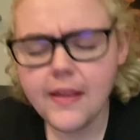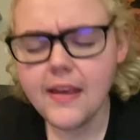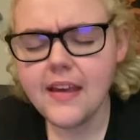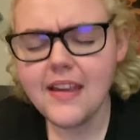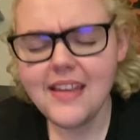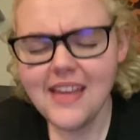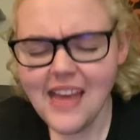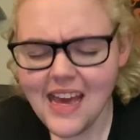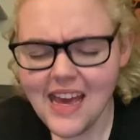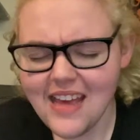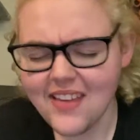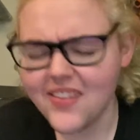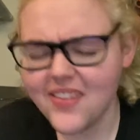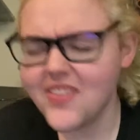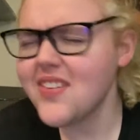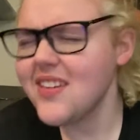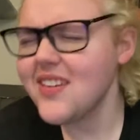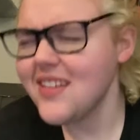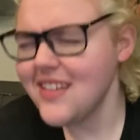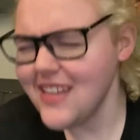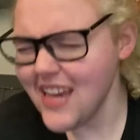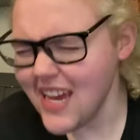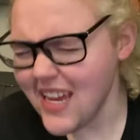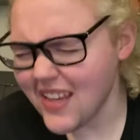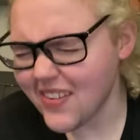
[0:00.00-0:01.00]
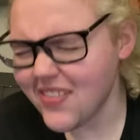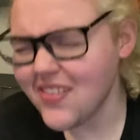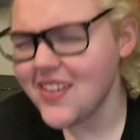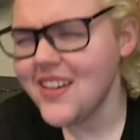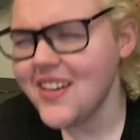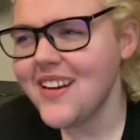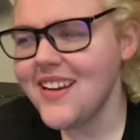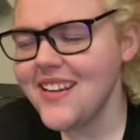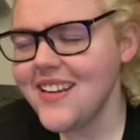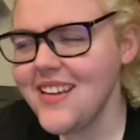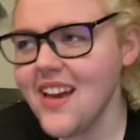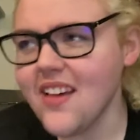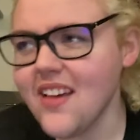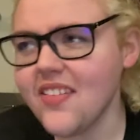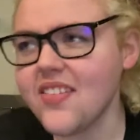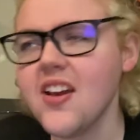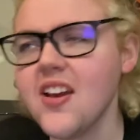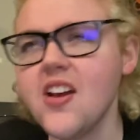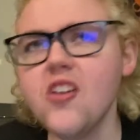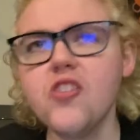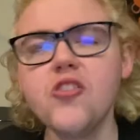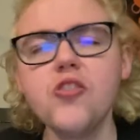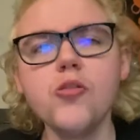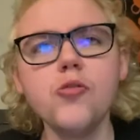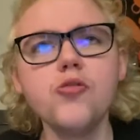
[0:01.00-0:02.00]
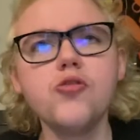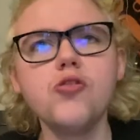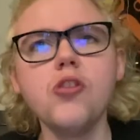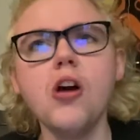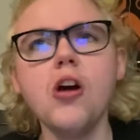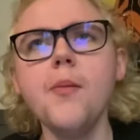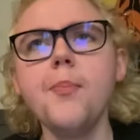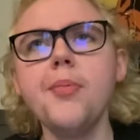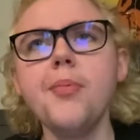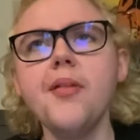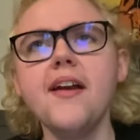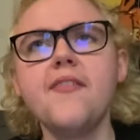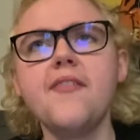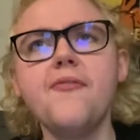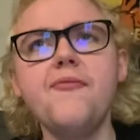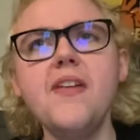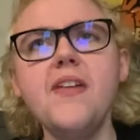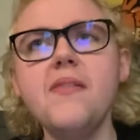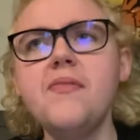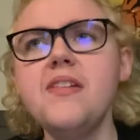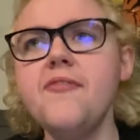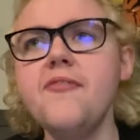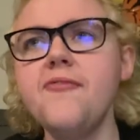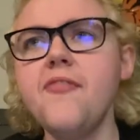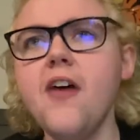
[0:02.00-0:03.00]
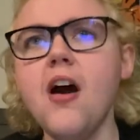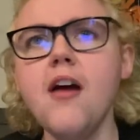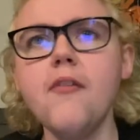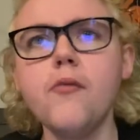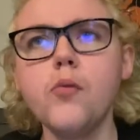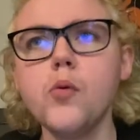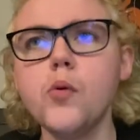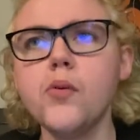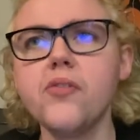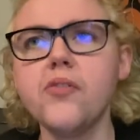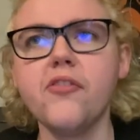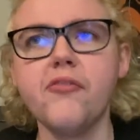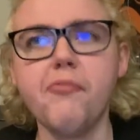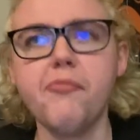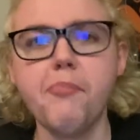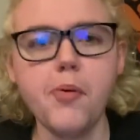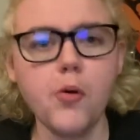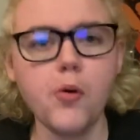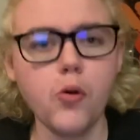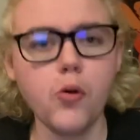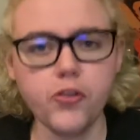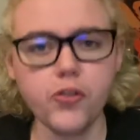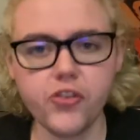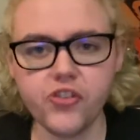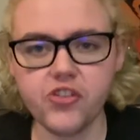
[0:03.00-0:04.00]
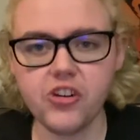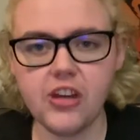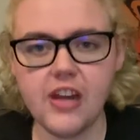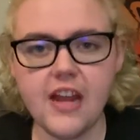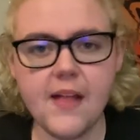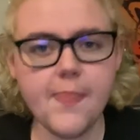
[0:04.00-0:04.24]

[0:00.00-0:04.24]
Yes. Yes. Yes. She'll drop like 55 rules of bullshit